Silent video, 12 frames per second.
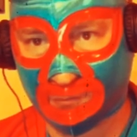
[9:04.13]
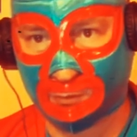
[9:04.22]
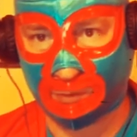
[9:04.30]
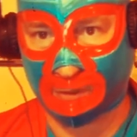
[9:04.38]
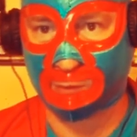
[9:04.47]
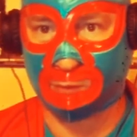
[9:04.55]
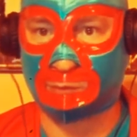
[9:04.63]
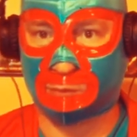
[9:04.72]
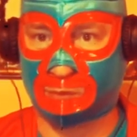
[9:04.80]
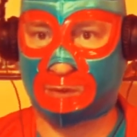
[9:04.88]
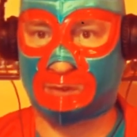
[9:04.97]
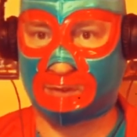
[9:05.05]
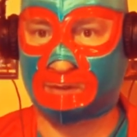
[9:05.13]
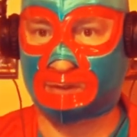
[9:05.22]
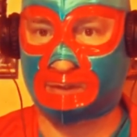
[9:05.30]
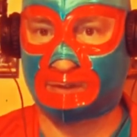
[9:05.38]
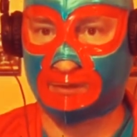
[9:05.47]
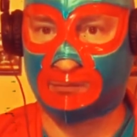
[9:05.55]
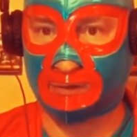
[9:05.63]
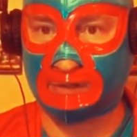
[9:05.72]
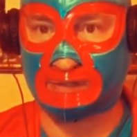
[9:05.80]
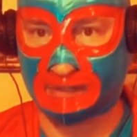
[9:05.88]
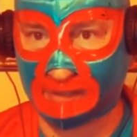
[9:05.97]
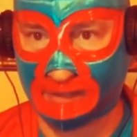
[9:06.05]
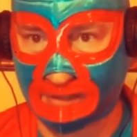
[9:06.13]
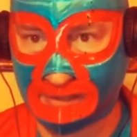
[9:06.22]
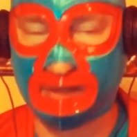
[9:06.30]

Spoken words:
go to the different cities.